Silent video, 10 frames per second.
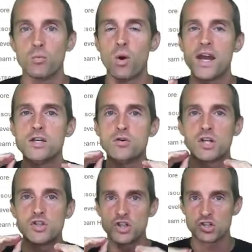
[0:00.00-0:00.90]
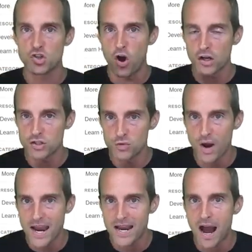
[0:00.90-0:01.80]
way you can just talk to
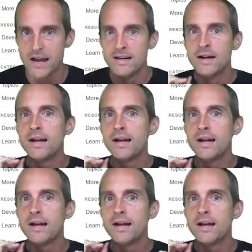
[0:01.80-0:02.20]
AI